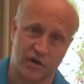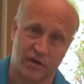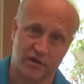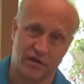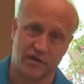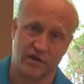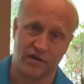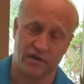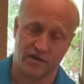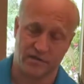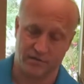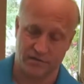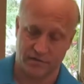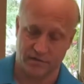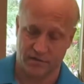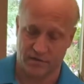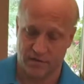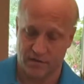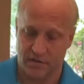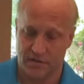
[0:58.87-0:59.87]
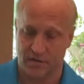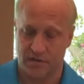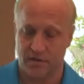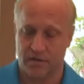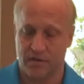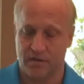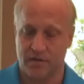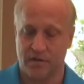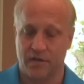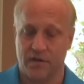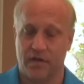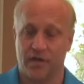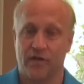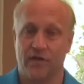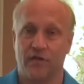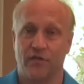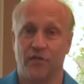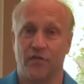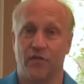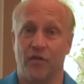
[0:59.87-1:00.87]
to cut.
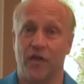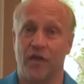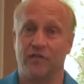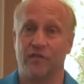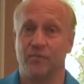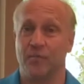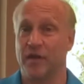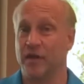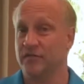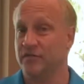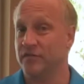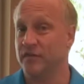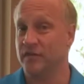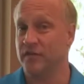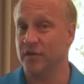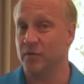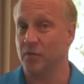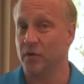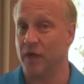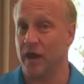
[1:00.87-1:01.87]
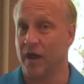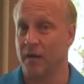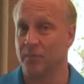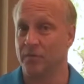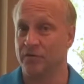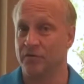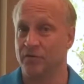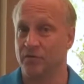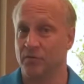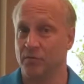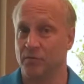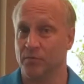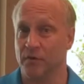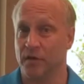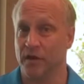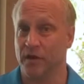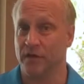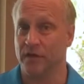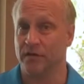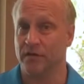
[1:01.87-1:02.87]
So that's basically what happens to a
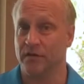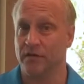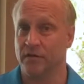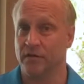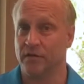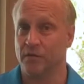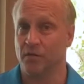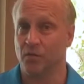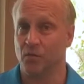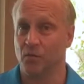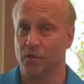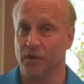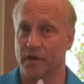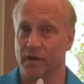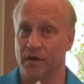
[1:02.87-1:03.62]
blade when